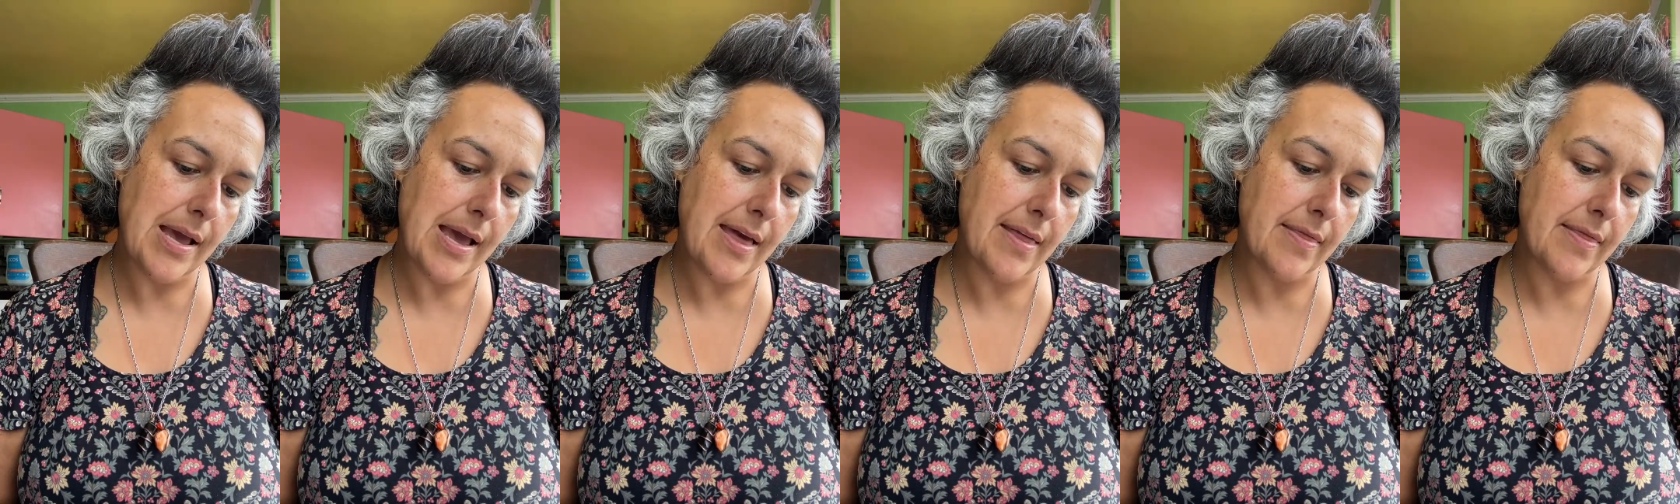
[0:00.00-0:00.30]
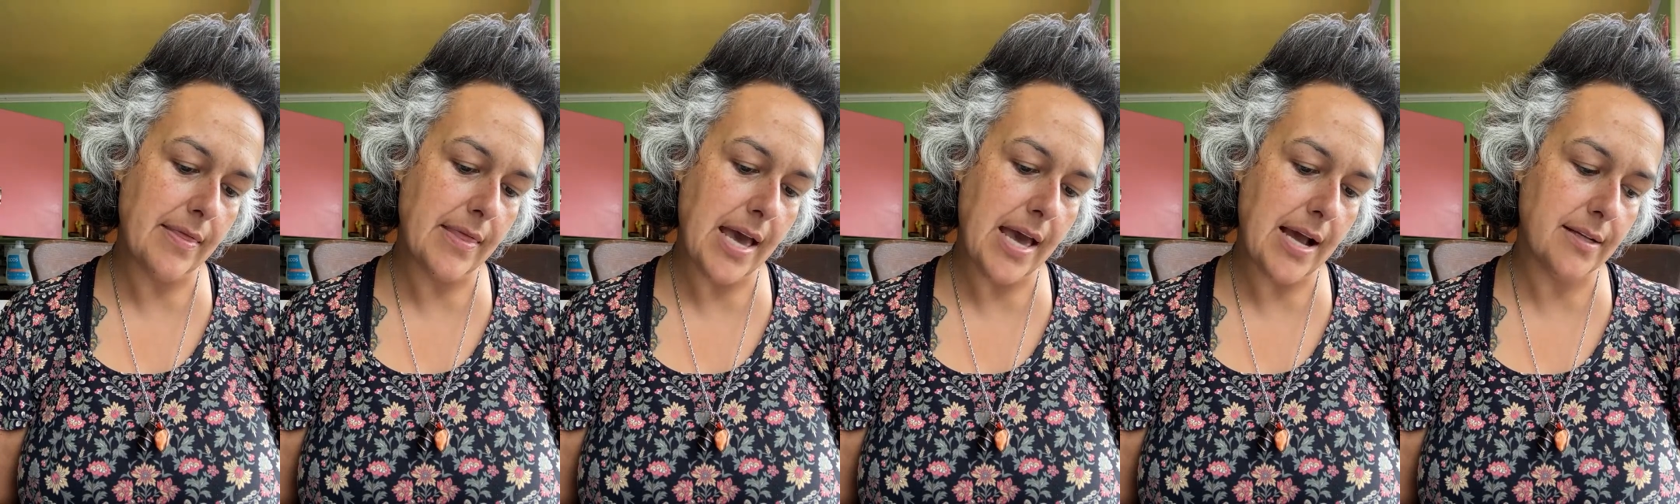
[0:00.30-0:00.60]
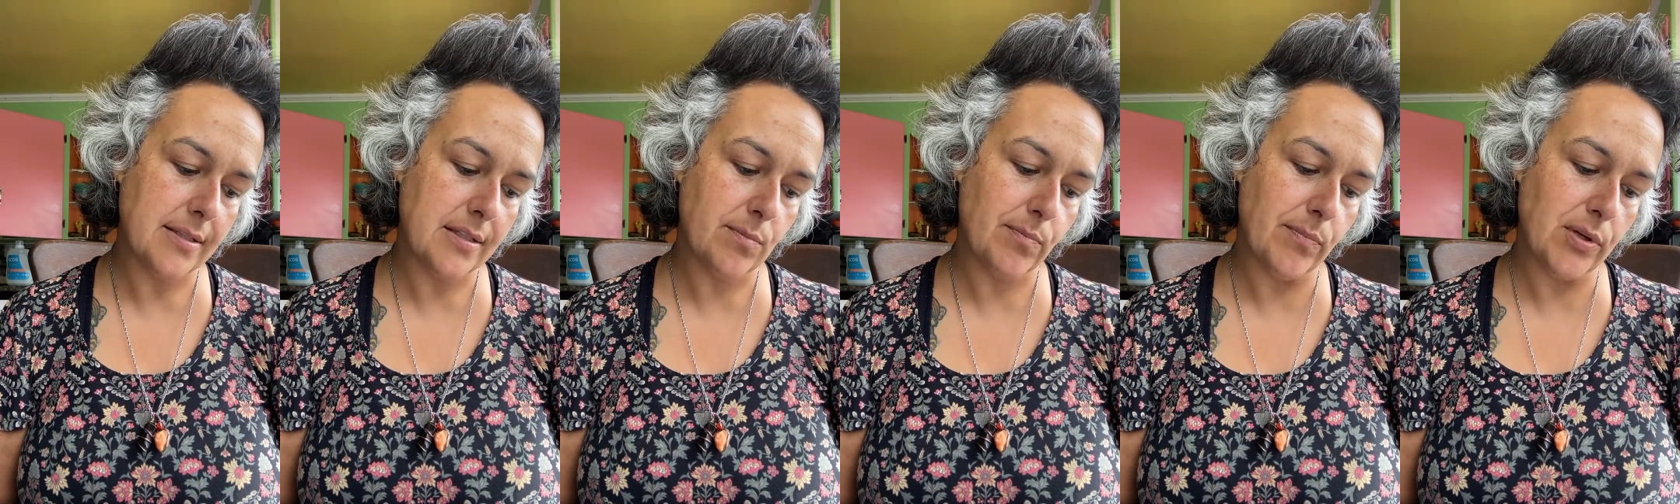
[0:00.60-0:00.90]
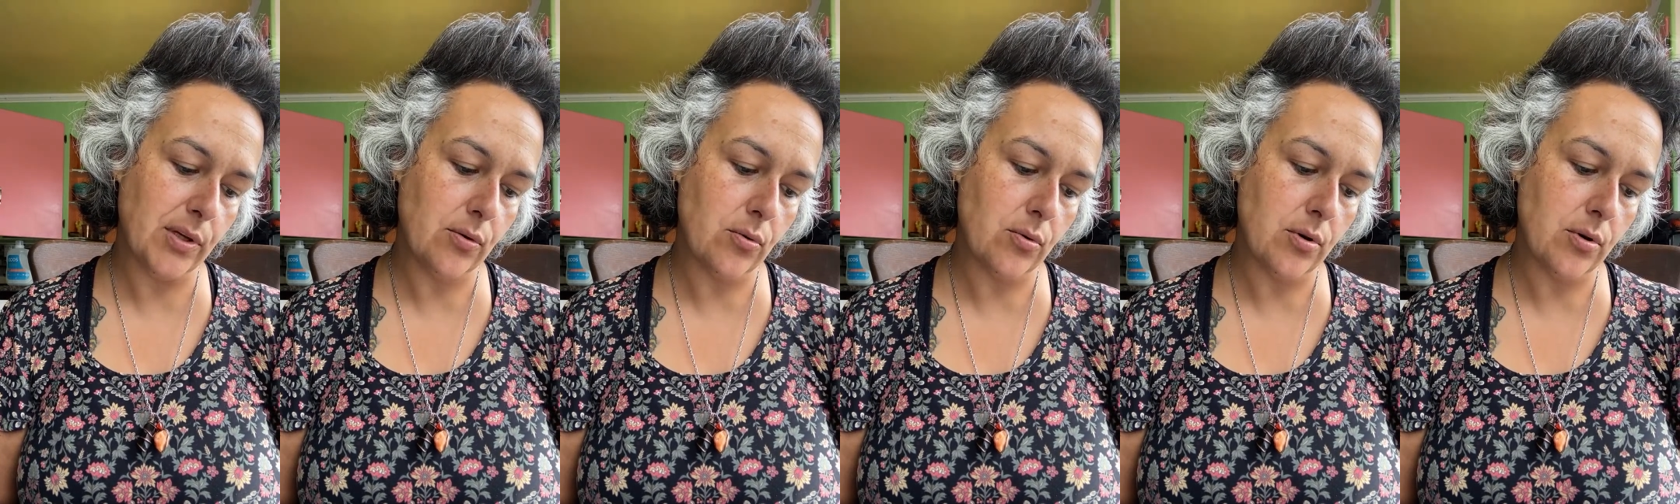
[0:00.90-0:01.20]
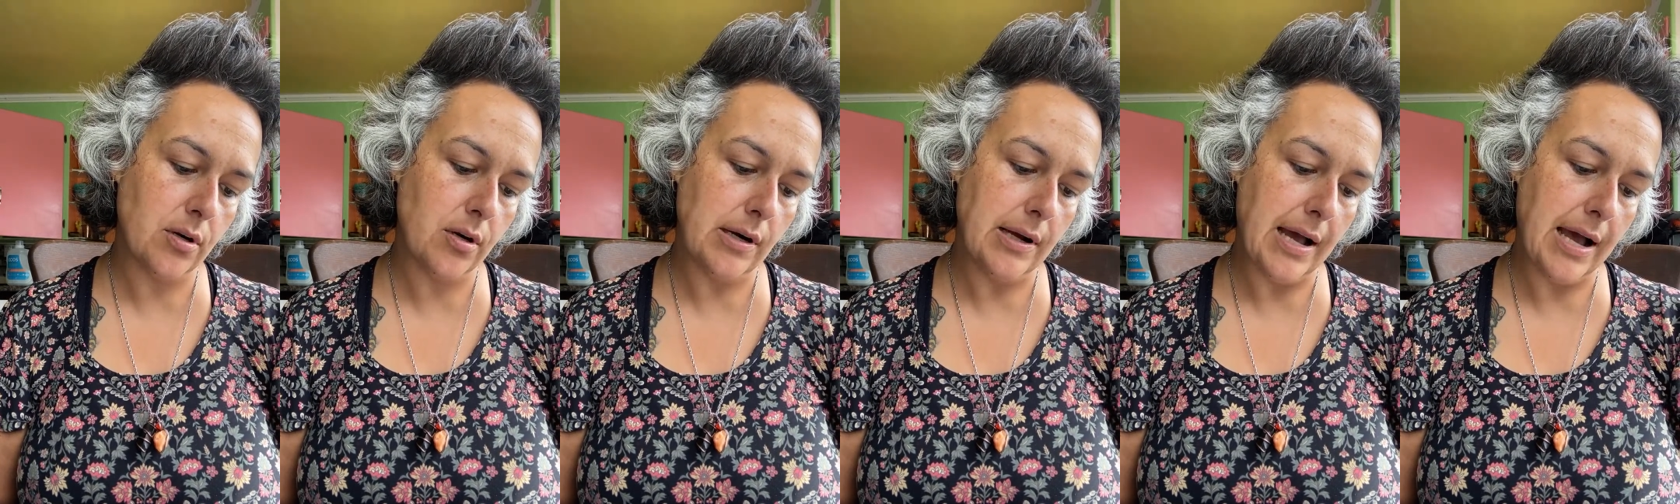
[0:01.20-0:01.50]
and that's
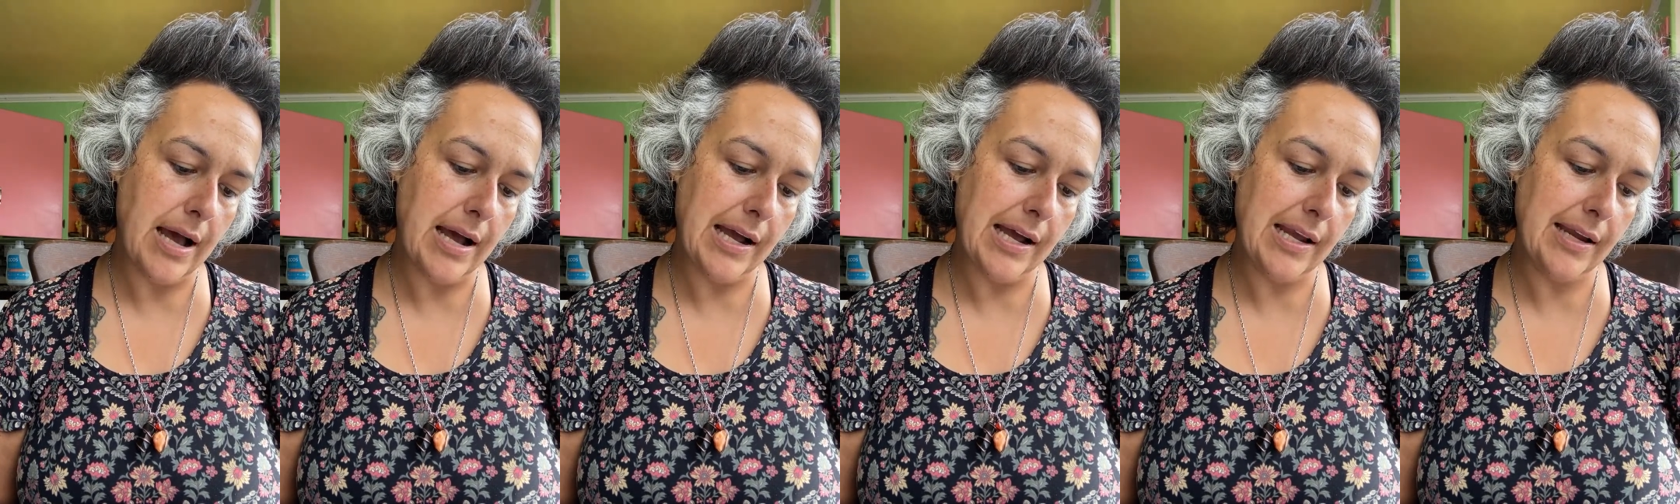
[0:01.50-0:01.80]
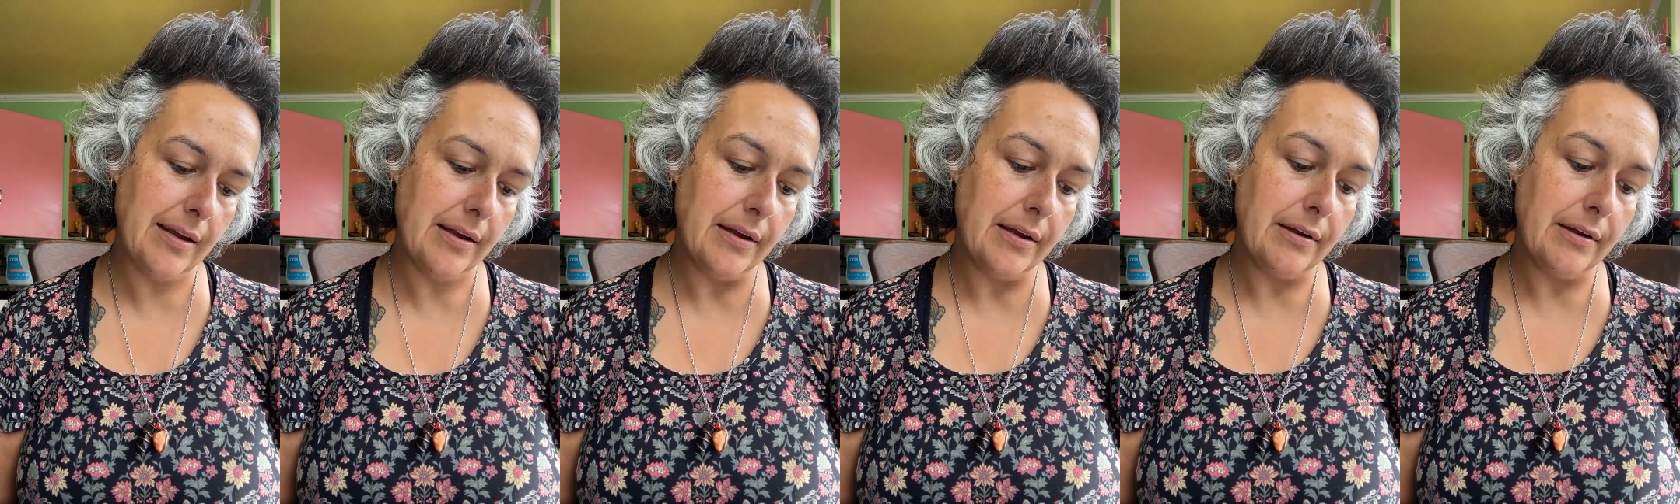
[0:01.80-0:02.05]
pure high